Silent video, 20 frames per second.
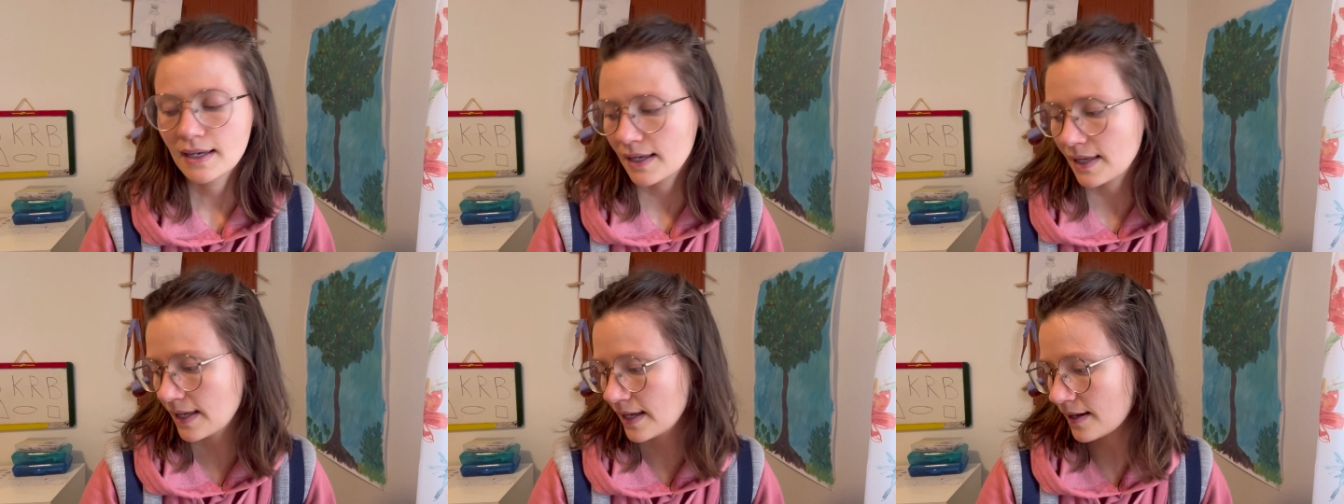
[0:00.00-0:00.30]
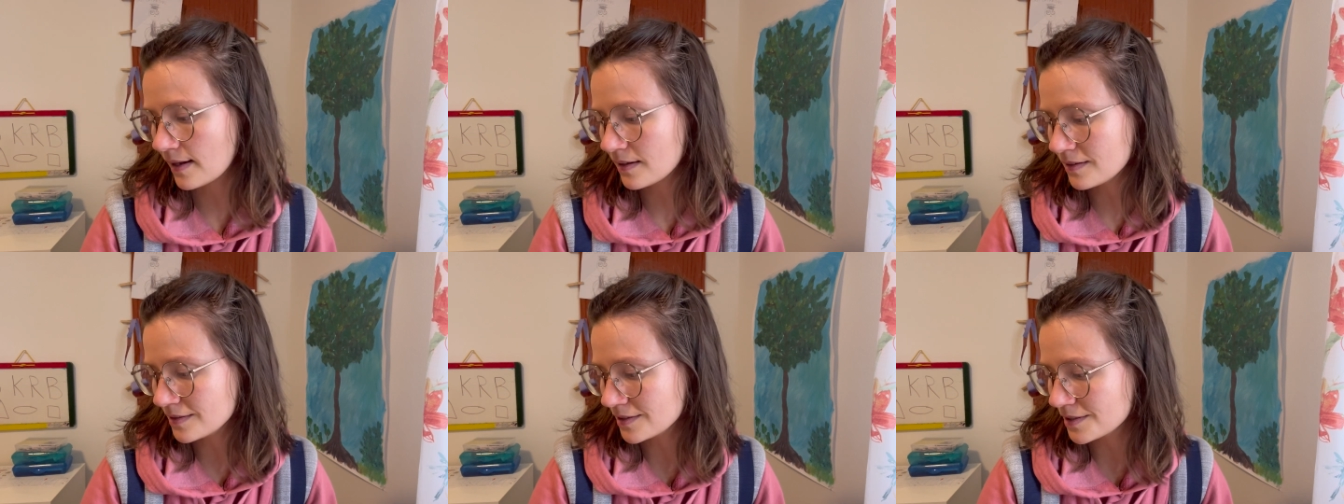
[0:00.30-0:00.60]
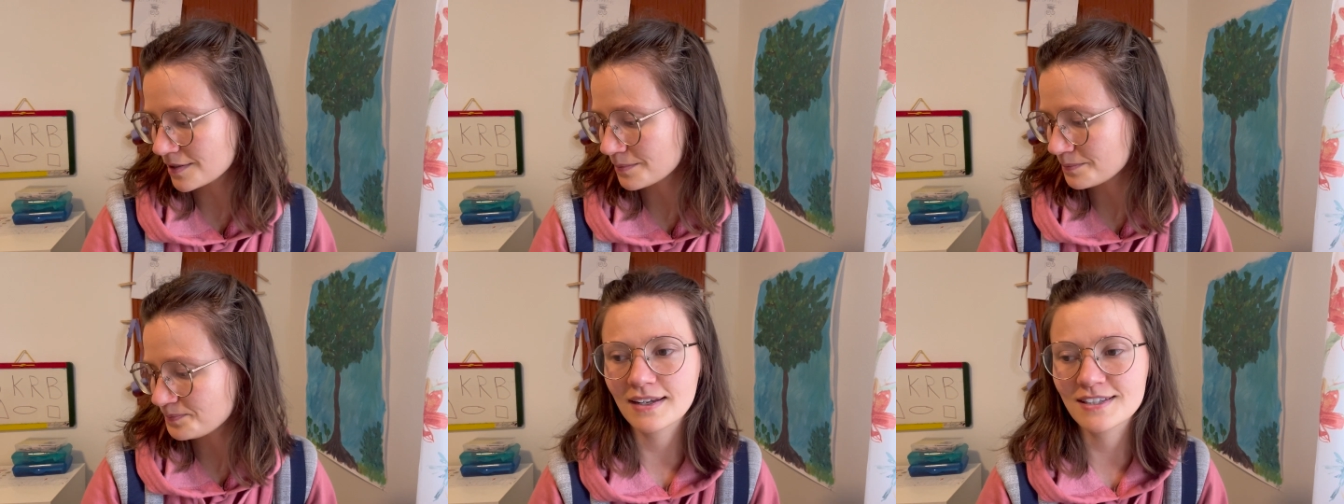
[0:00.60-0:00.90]
And
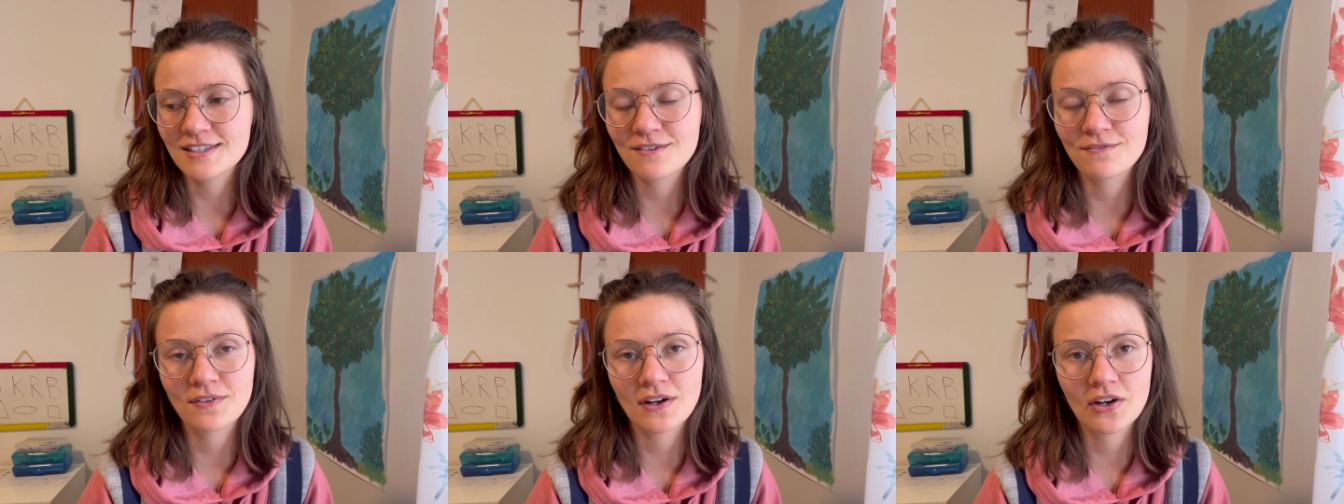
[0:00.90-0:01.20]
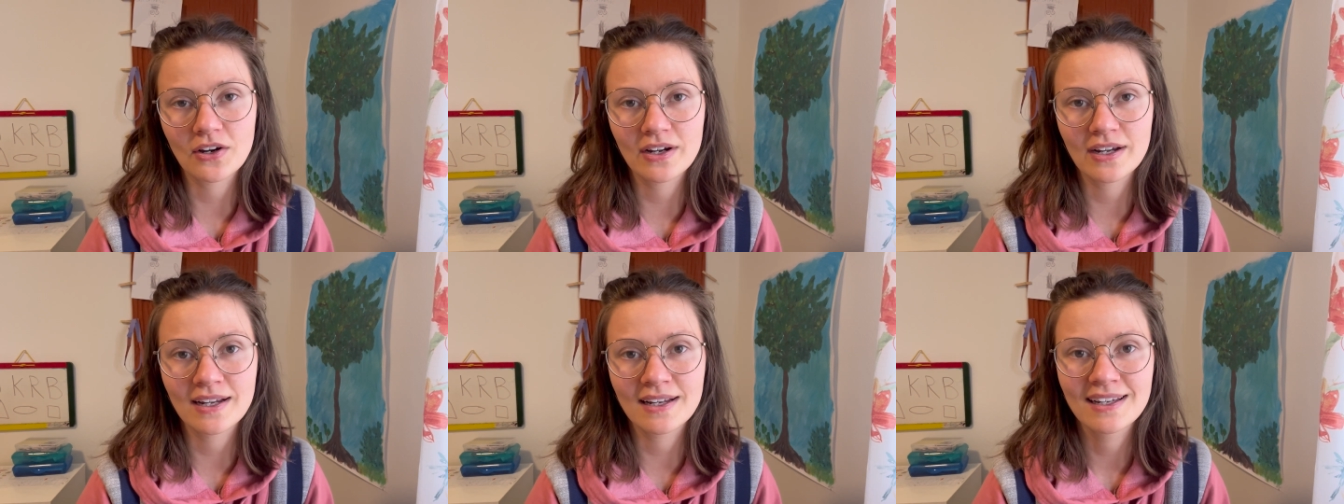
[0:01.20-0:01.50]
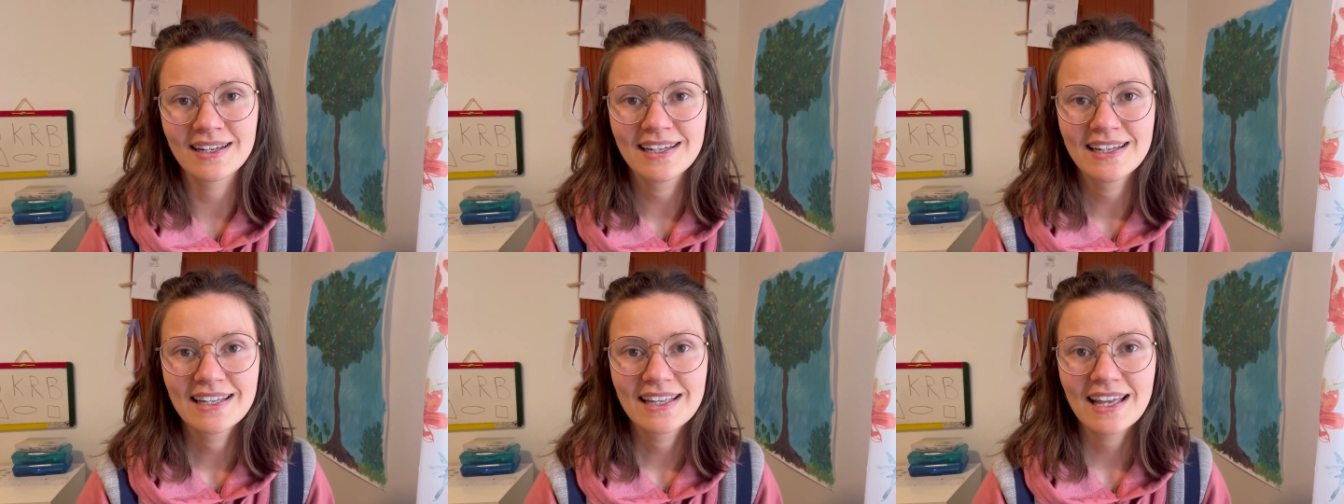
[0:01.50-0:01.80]
it's a
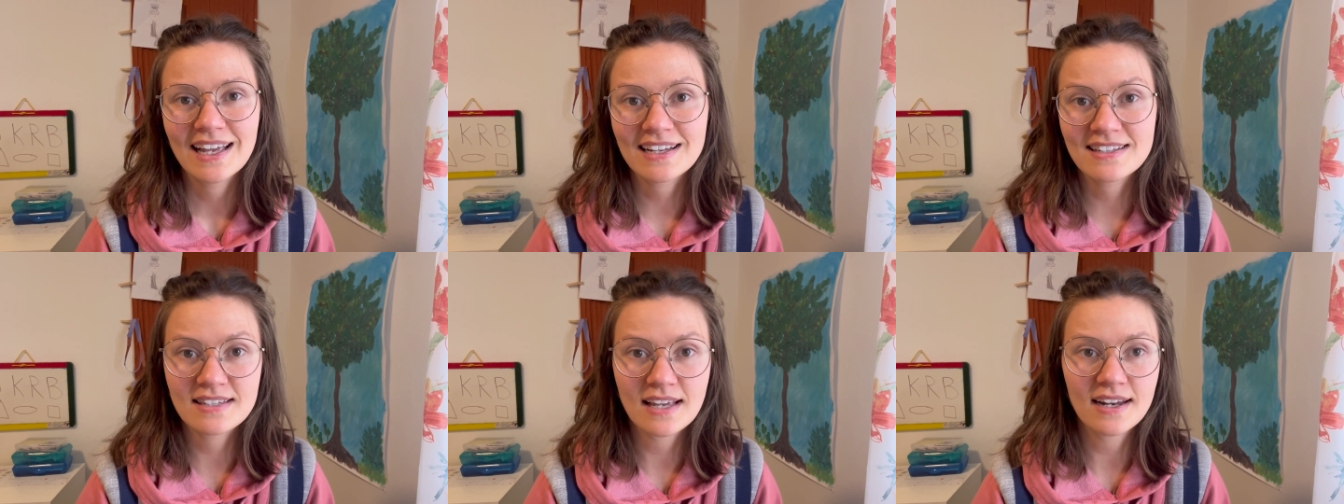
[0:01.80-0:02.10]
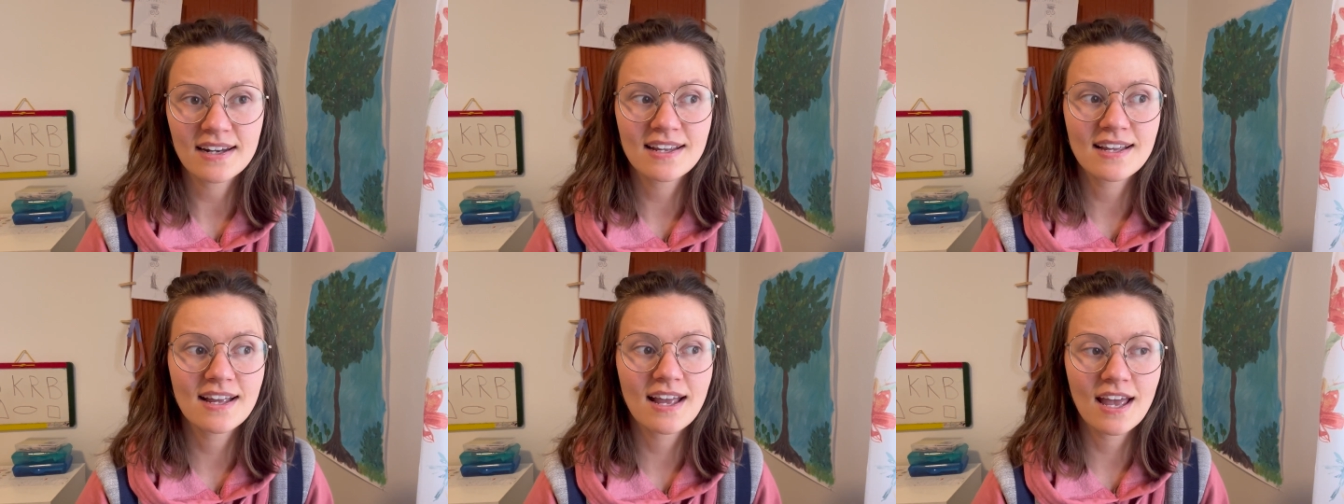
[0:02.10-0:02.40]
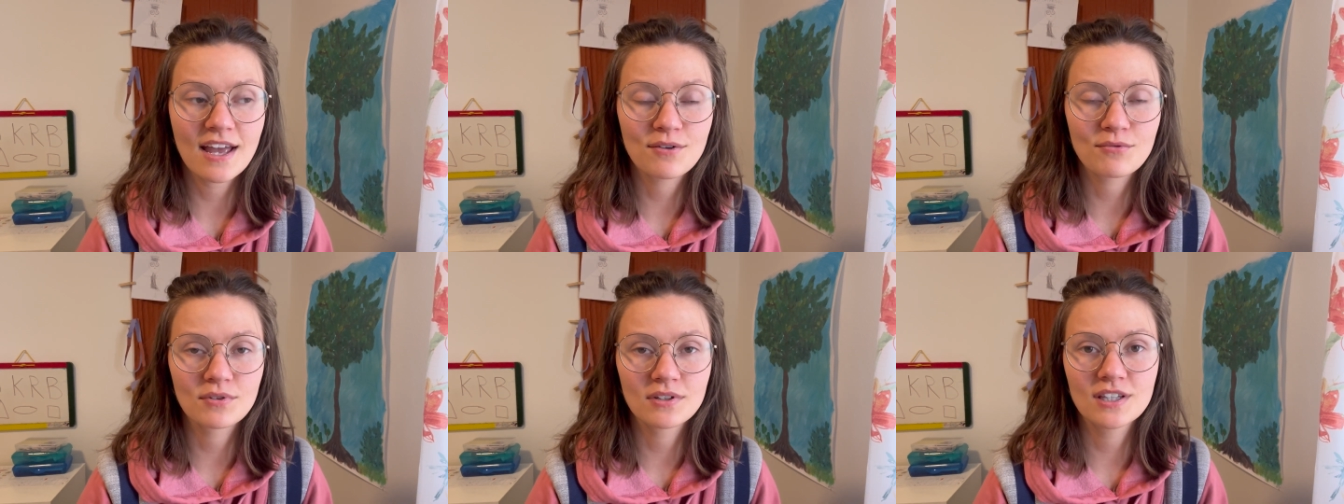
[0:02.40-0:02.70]
very exciting
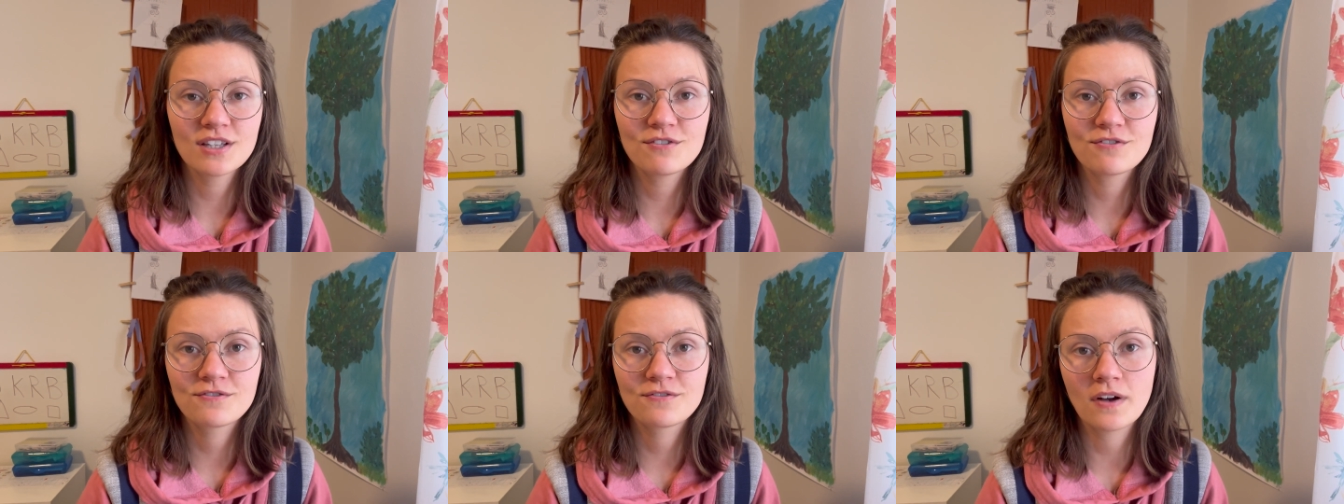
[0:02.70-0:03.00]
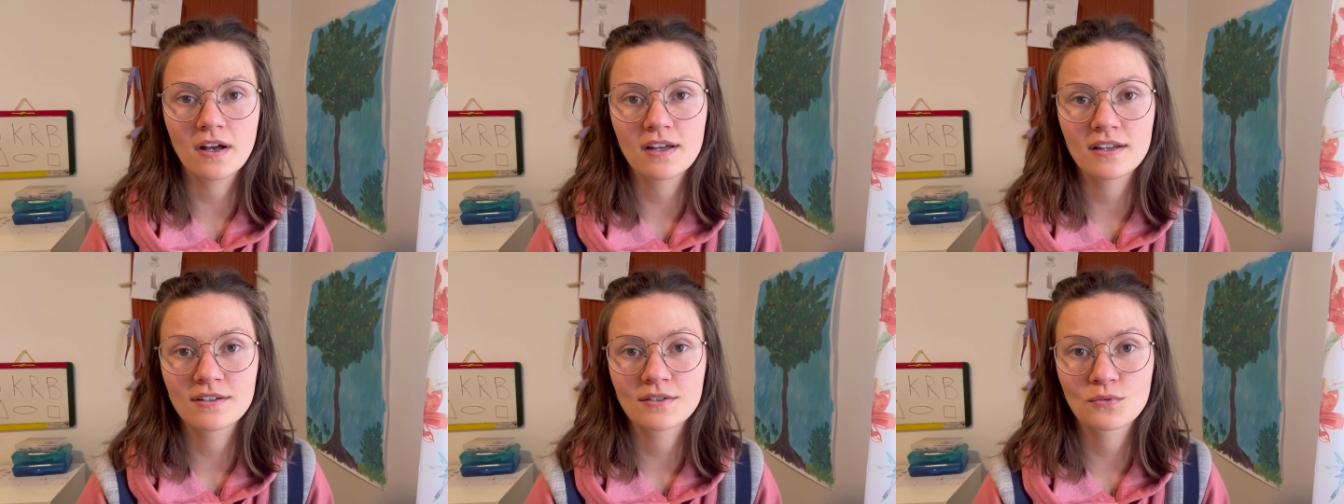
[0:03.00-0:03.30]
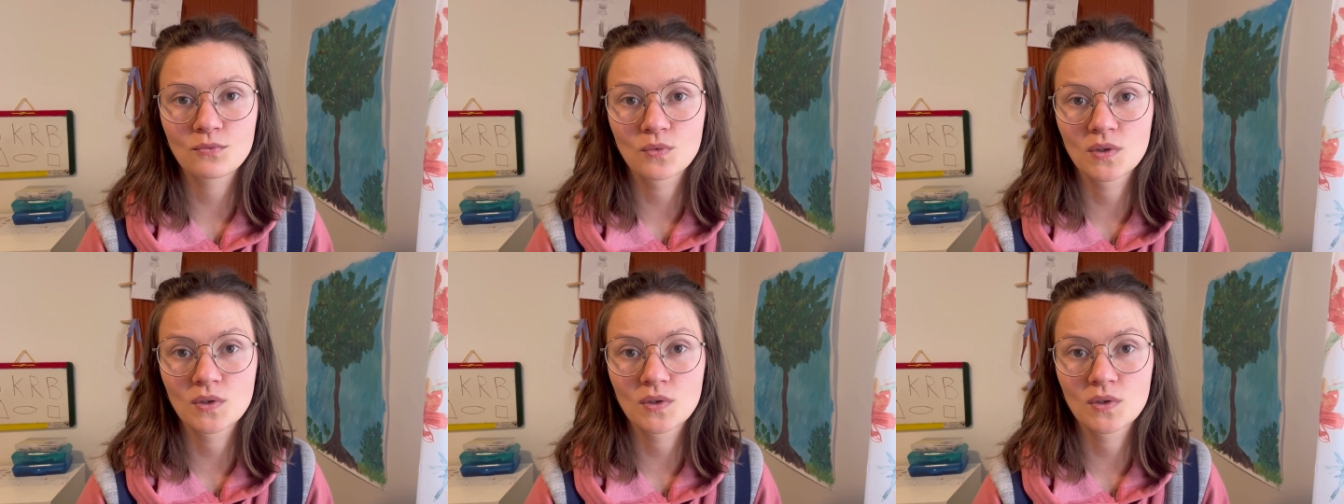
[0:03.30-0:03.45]
and really fun,